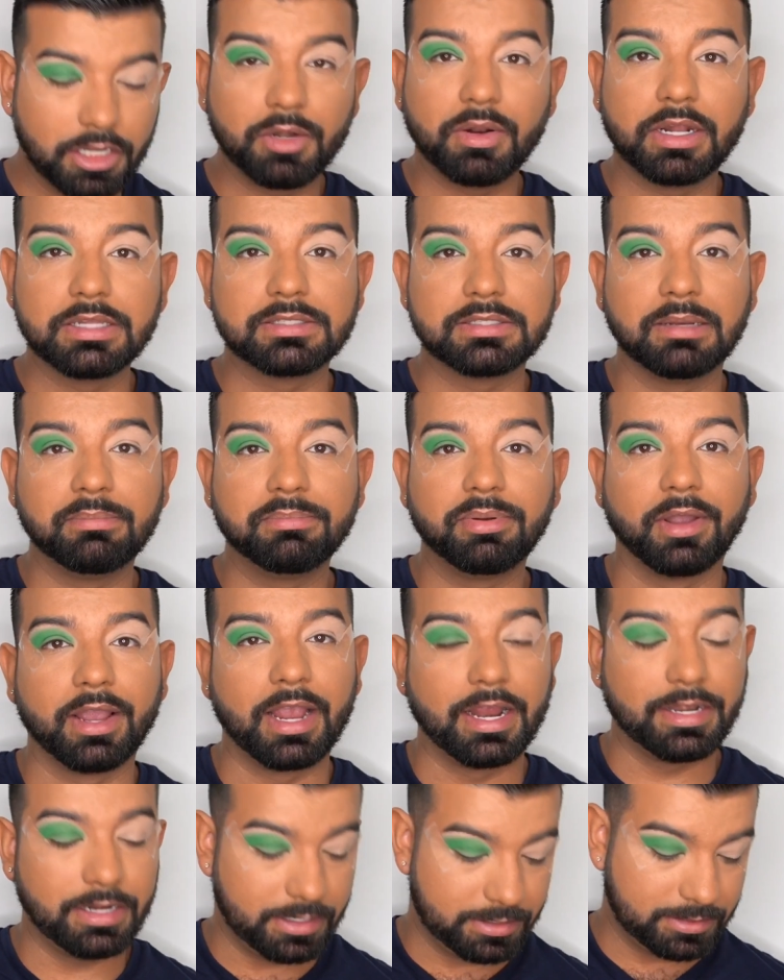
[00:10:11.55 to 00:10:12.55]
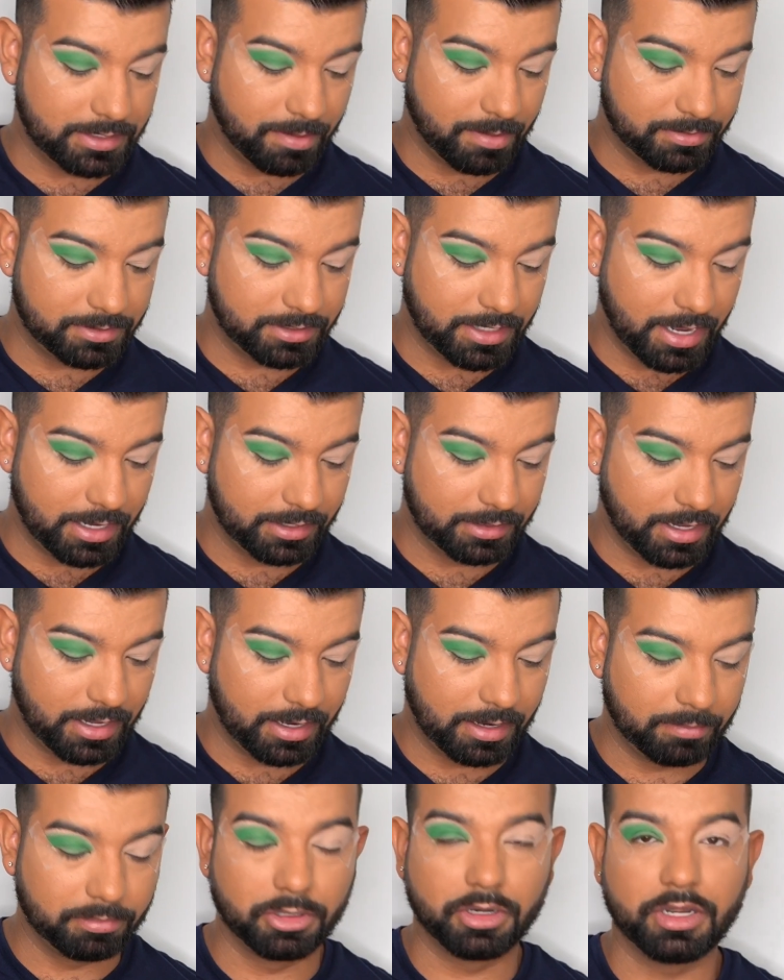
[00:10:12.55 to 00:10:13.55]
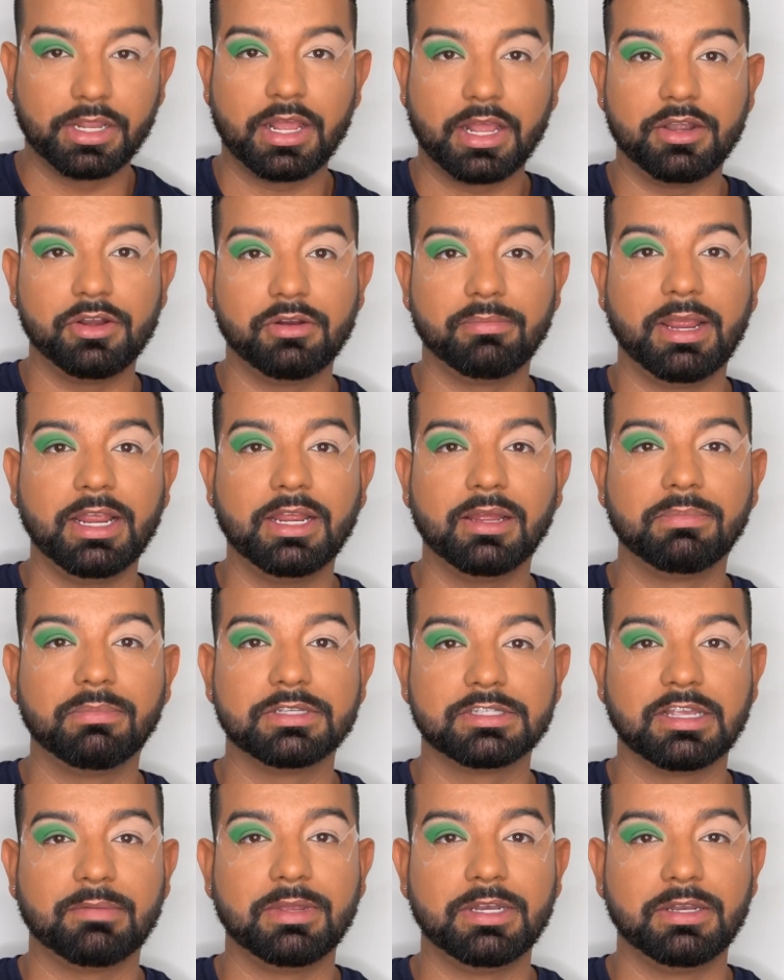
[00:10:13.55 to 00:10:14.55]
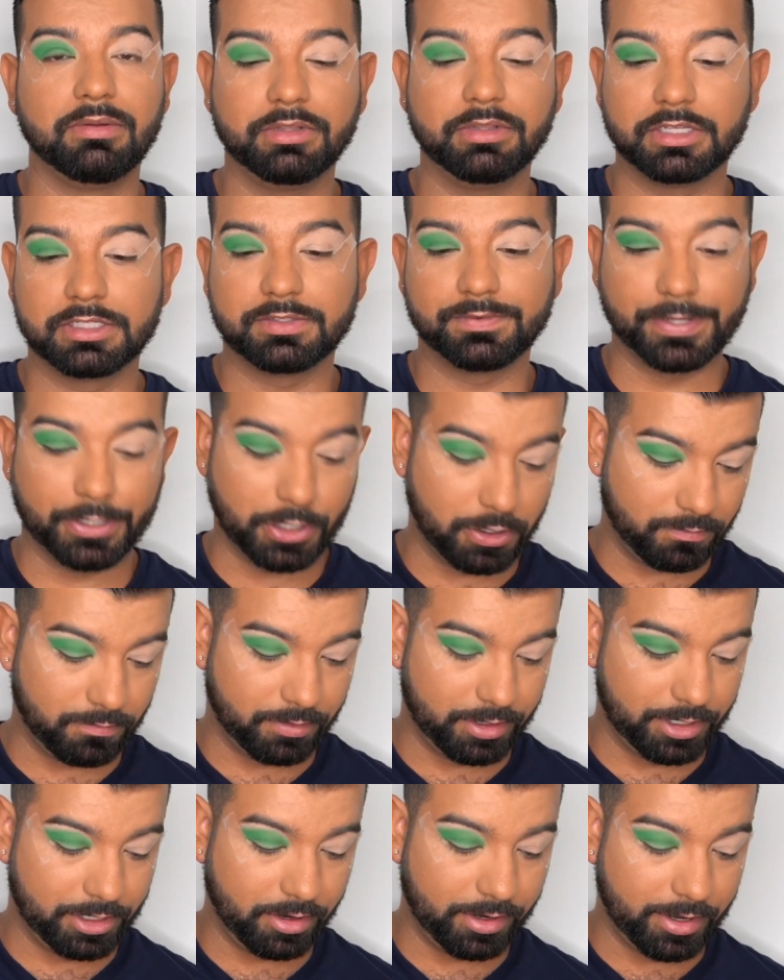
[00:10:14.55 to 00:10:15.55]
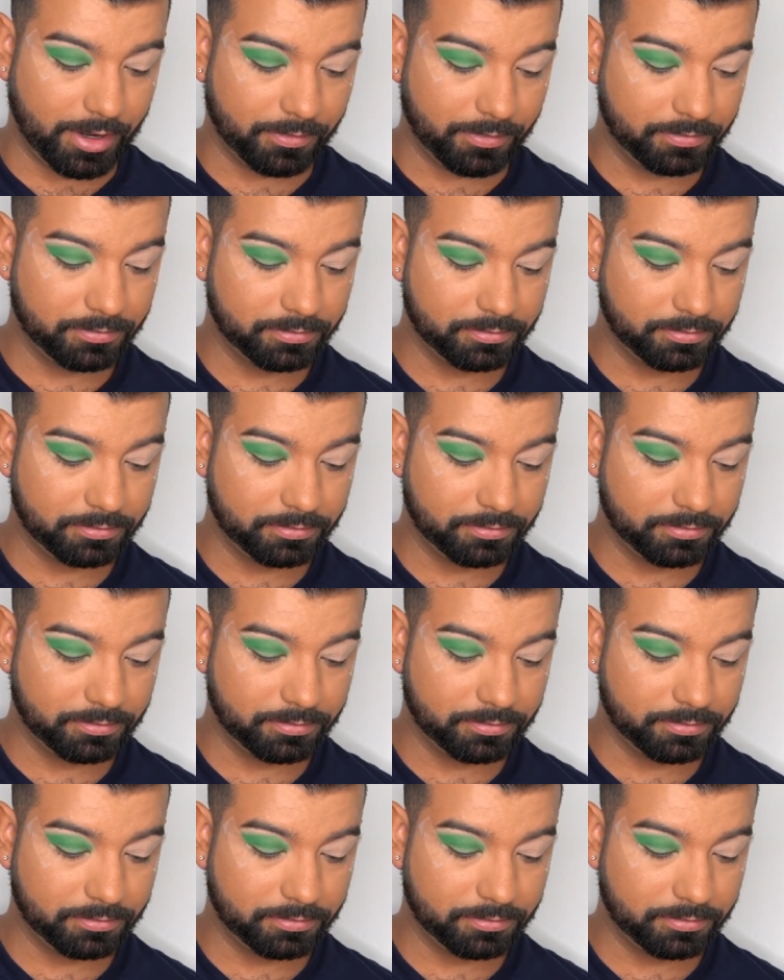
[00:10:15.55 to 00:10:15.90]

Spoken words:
You know, at some point, I need to stop saying that I'm learning how to do makeup because I've been doing this for like over a year now.